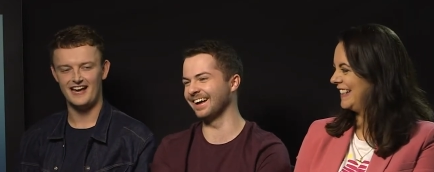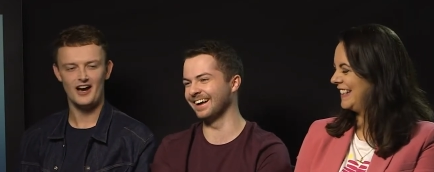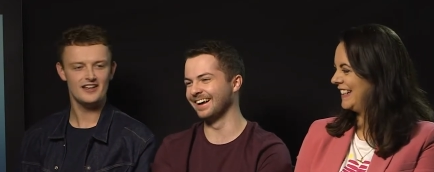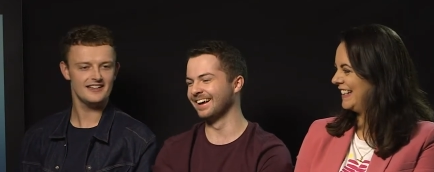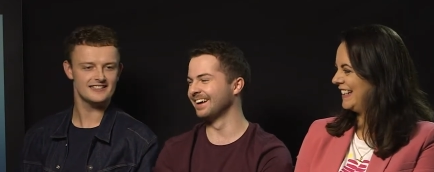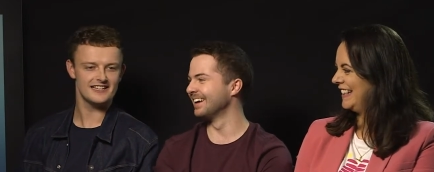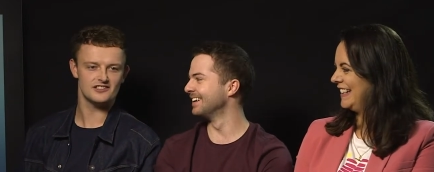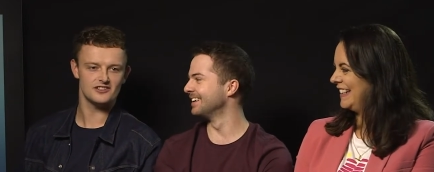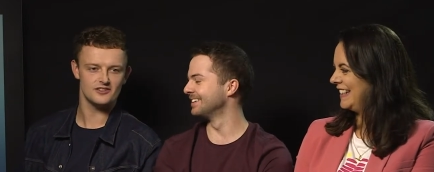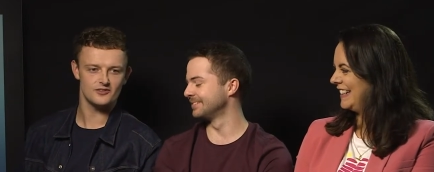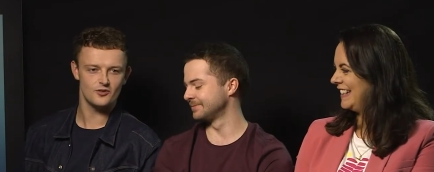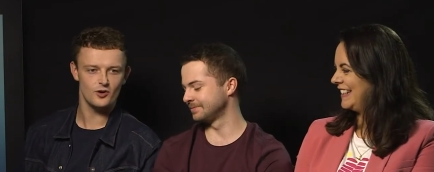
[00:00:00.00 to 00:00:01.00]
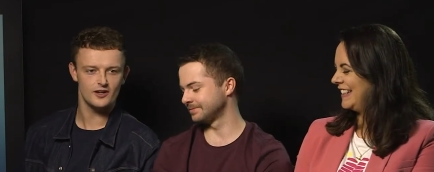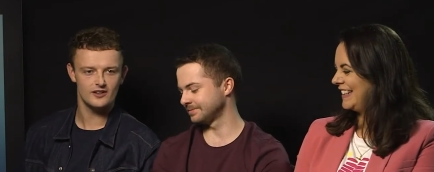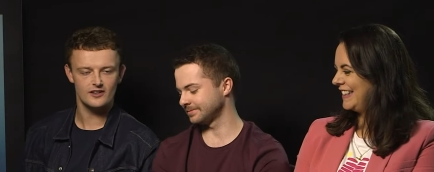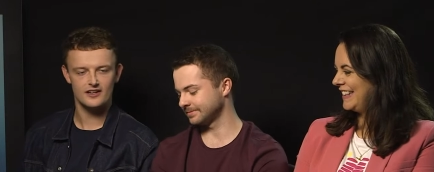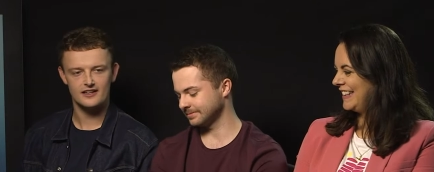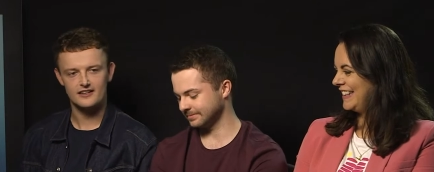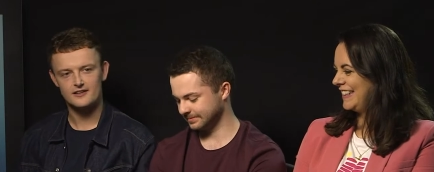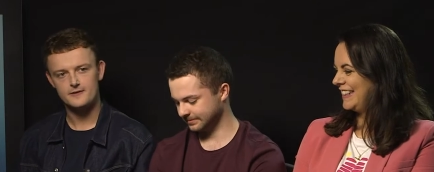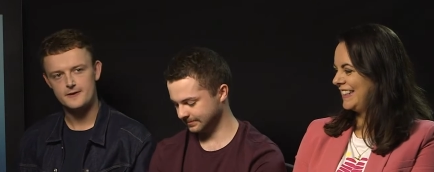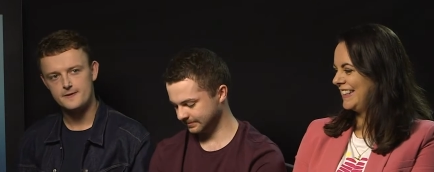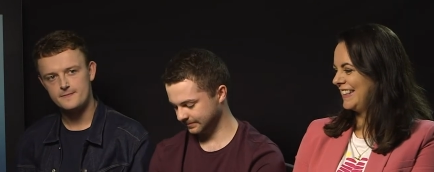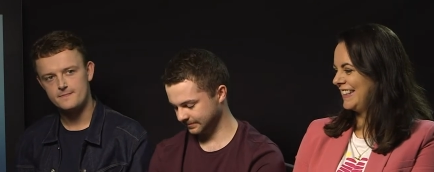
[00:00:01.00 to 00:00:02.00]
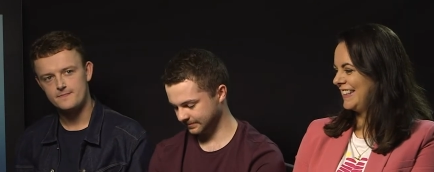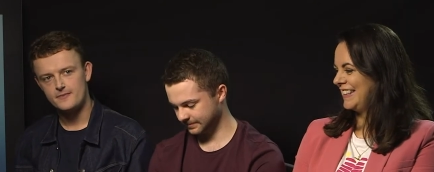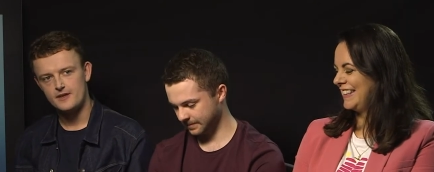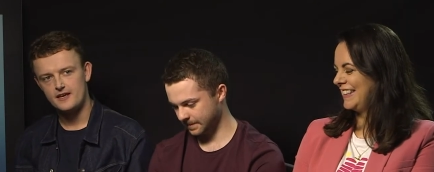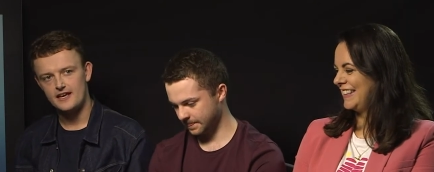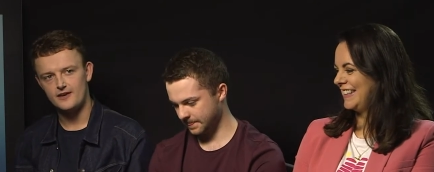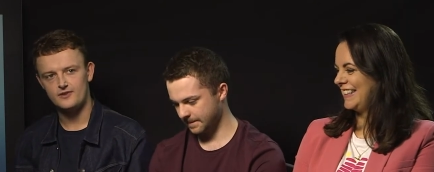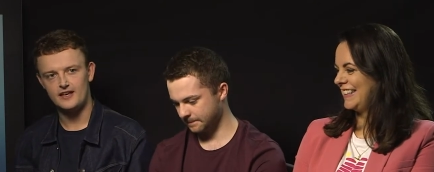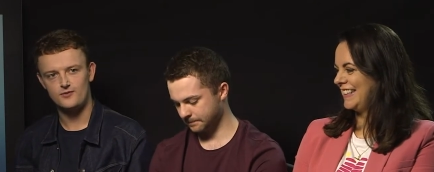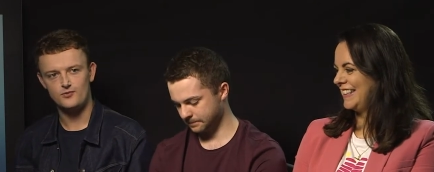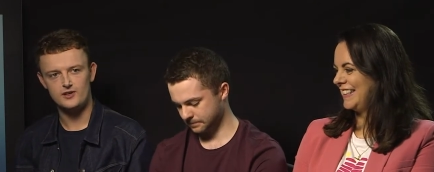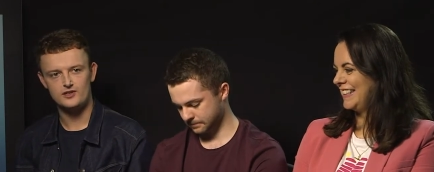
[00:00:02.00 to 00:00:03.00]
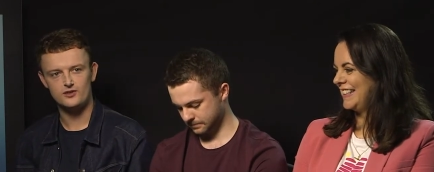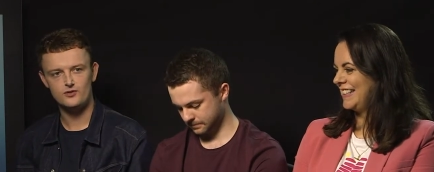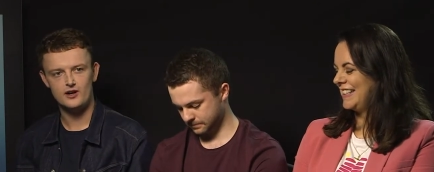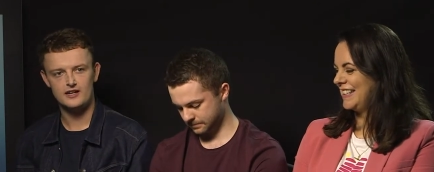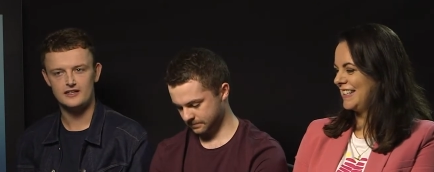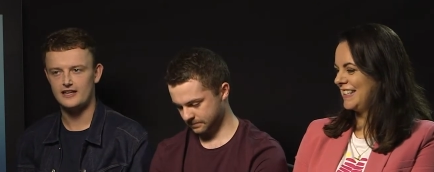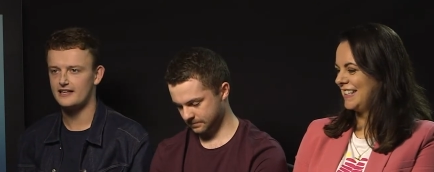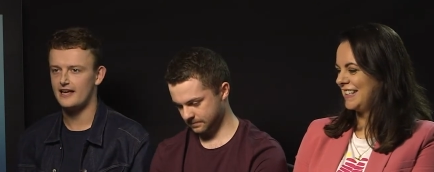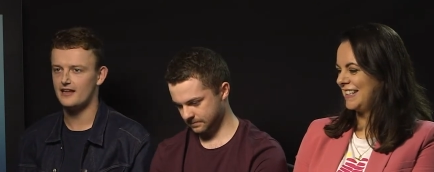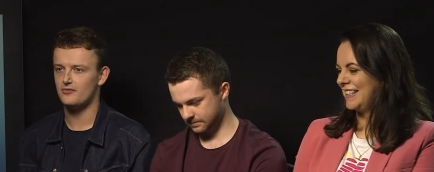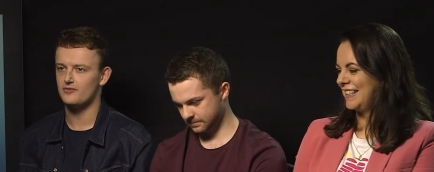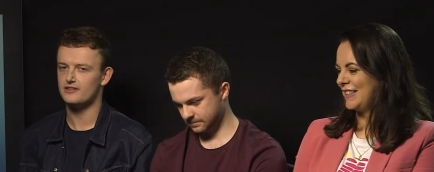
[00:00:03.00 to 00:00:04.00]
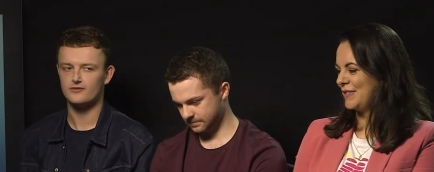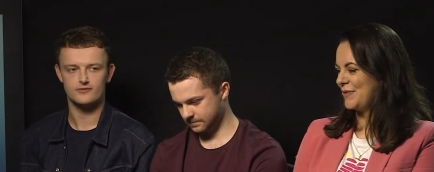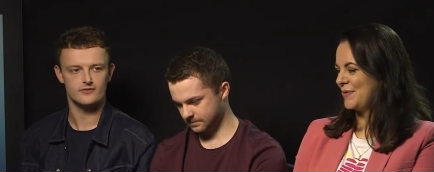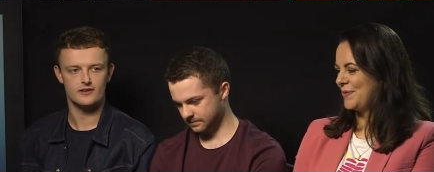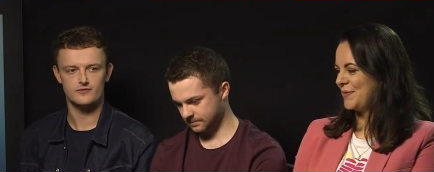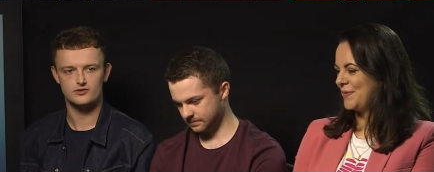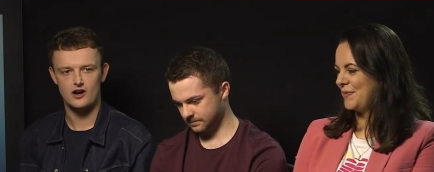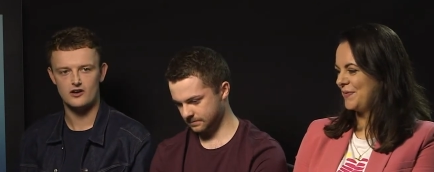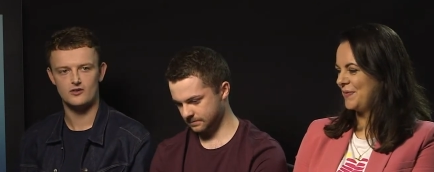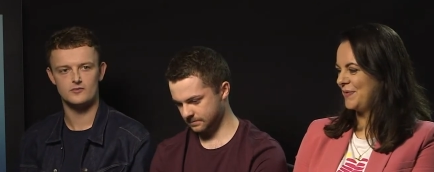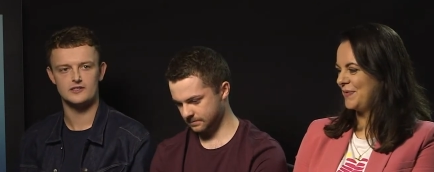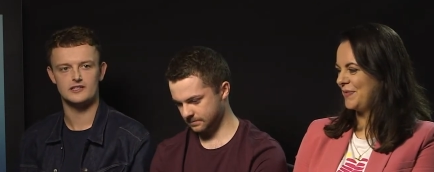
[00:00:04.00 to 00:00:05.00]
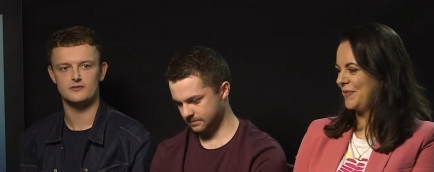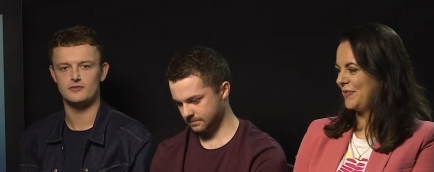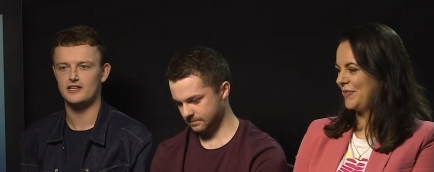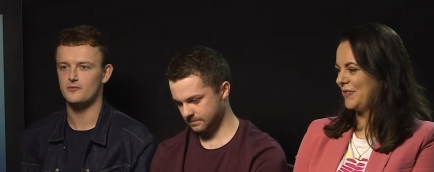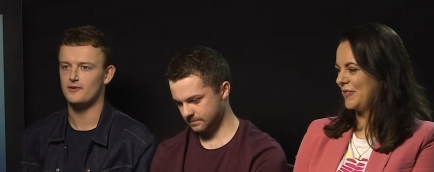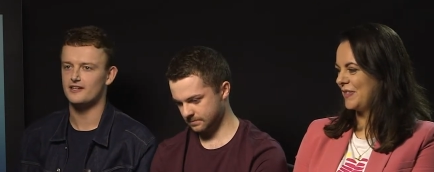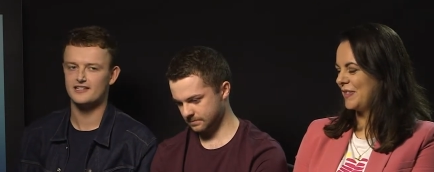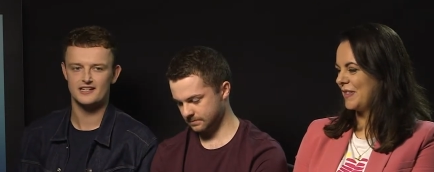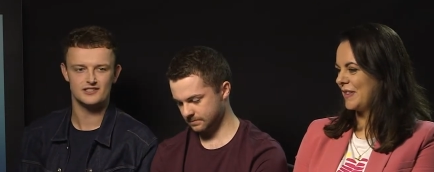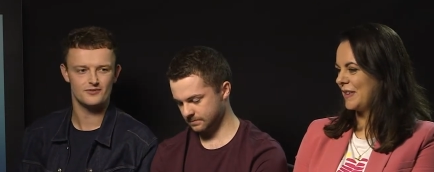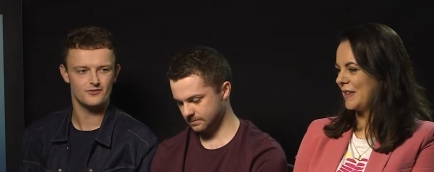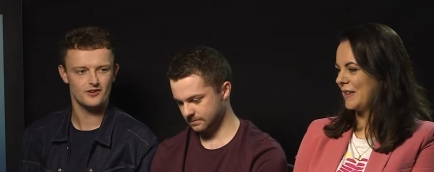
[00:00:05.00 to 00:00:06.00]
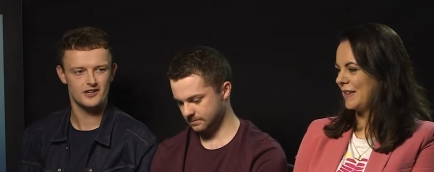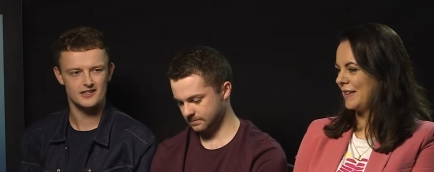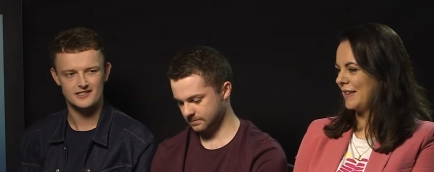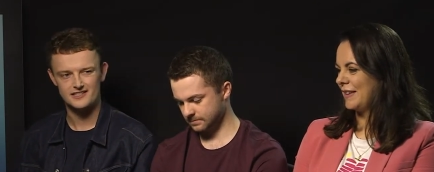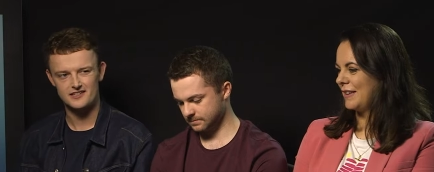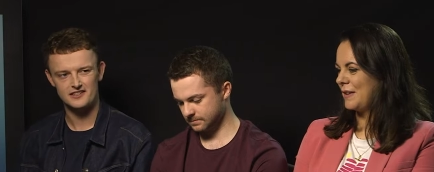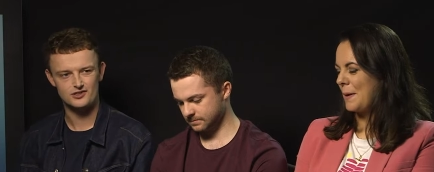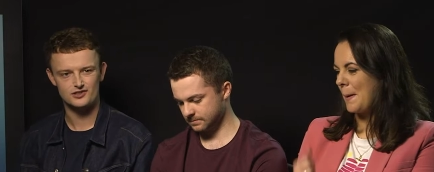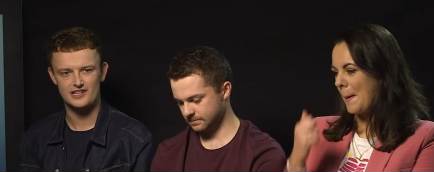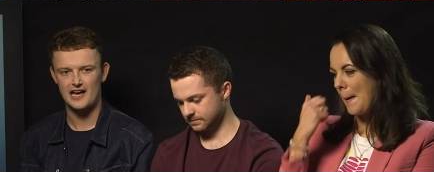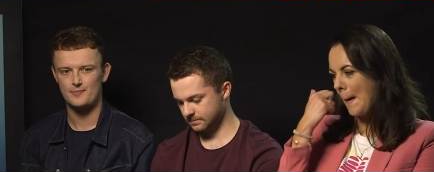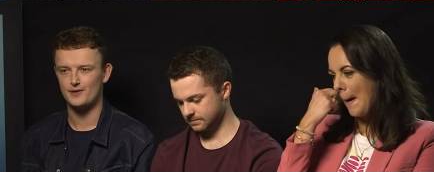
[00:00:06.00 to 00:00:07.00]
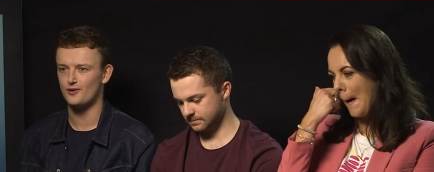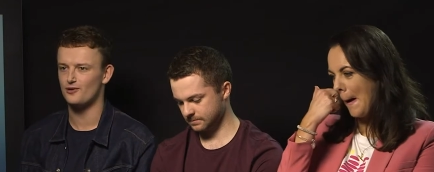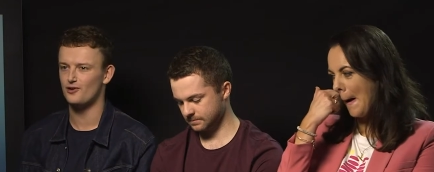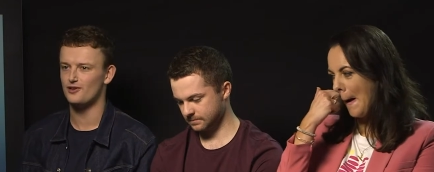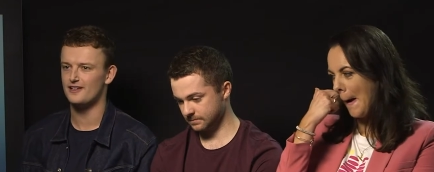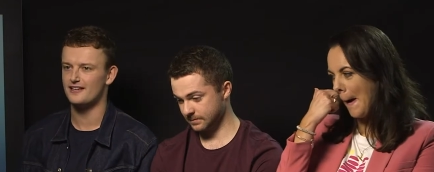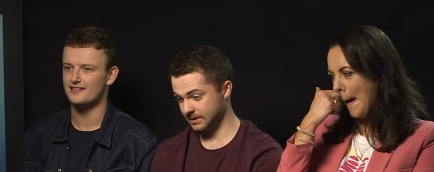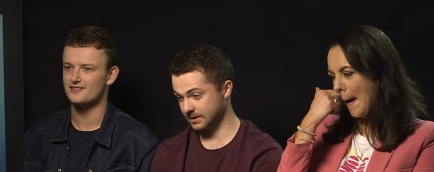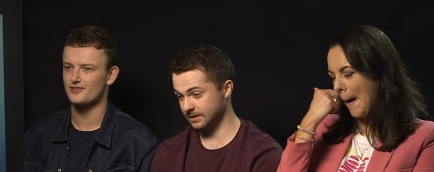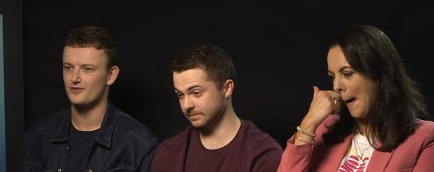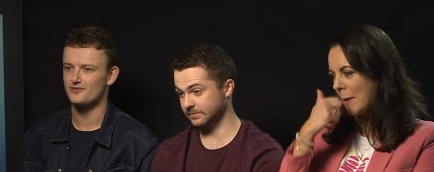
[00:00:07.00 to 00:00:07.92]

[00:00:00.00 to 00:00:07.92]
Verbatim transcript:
Speaker 1: I think it's actually quite like if if we do kind of get an element of if Jock comes into me a bit, it's actually fine because he's kind of just happy go lucky and stuff.